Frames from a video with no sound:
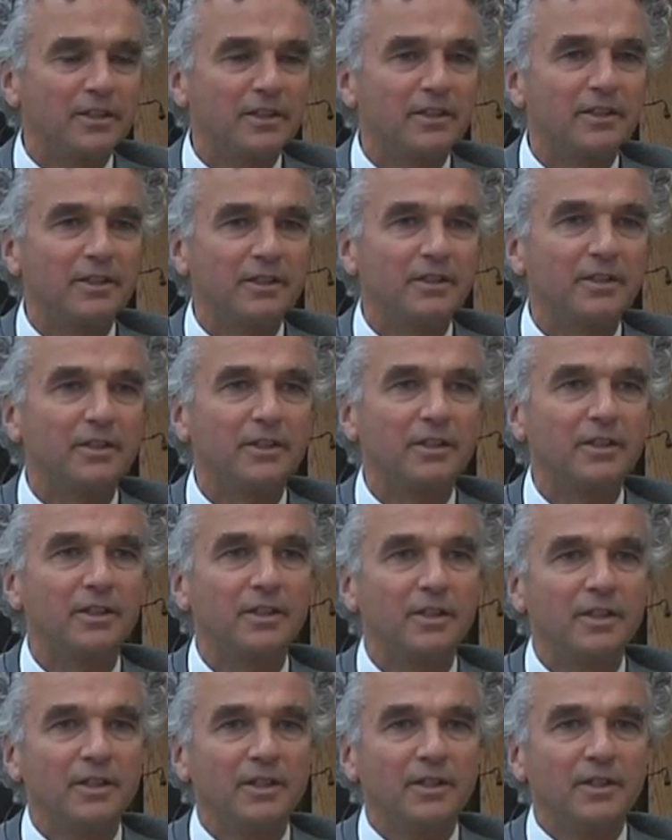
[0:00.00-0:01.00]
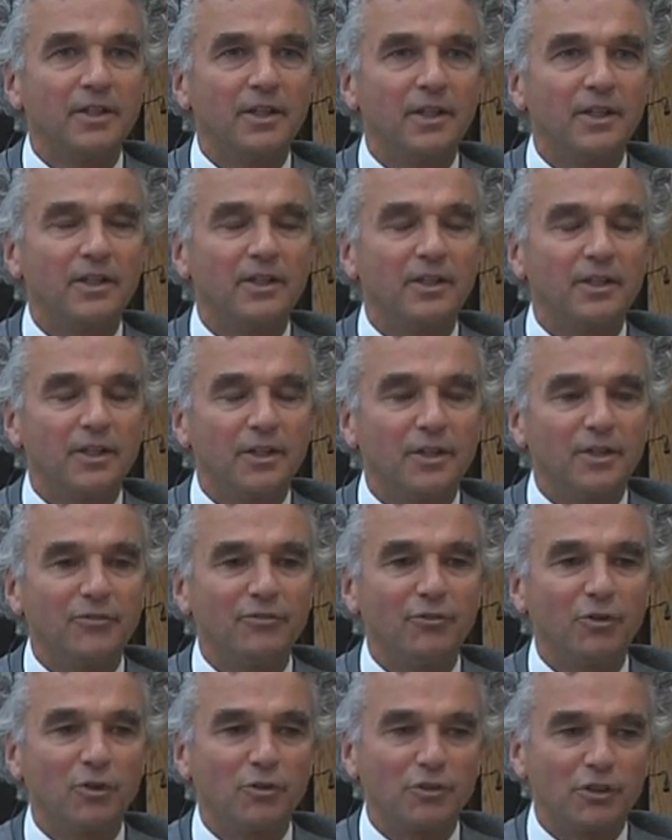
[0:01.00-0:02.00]
in, in the In, uh,
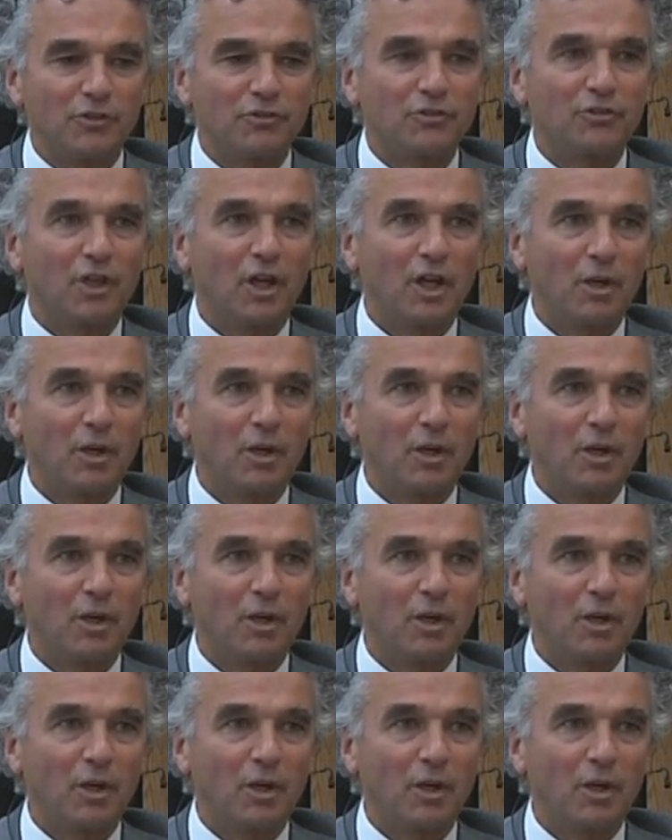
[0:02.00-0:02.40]
in Follow This.